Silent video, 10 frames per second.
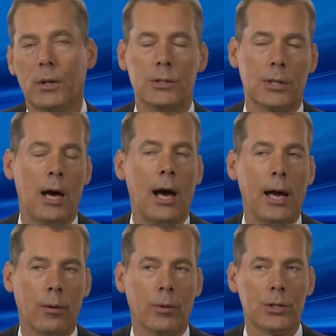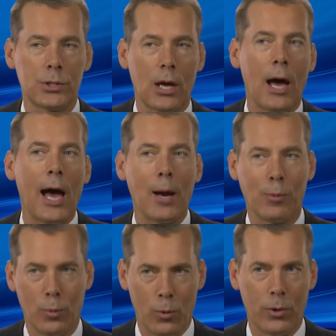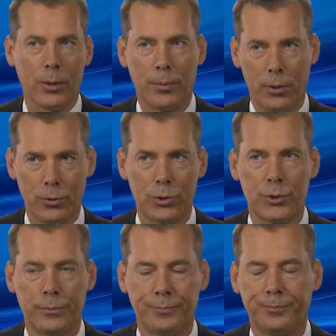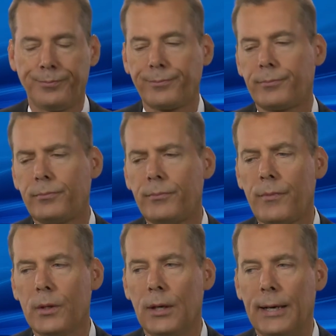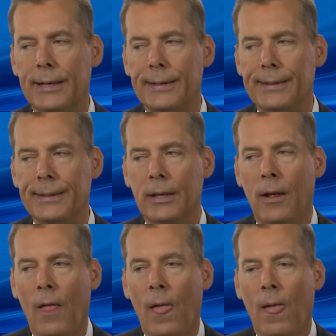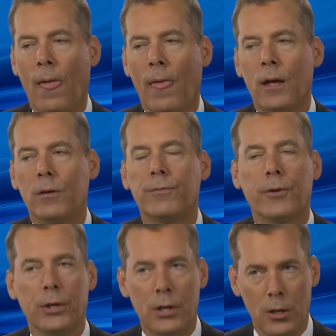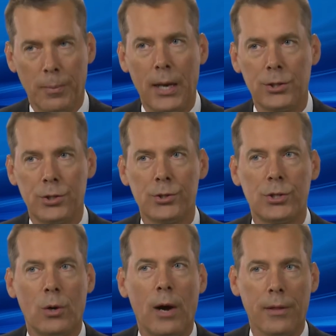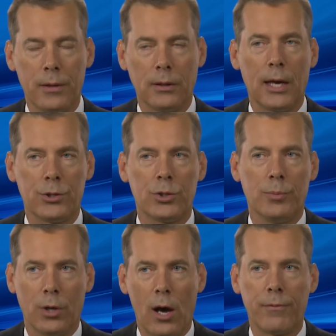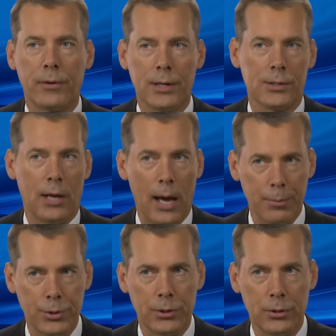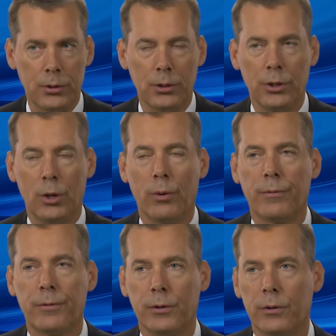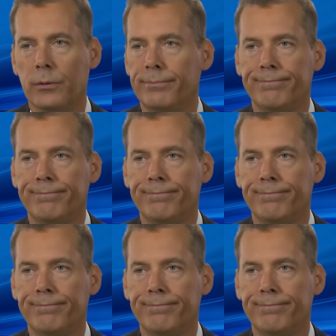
it's a high risk, high reward approach. Uh, for young patients, though, I think that should be offered as an option. You know, if you're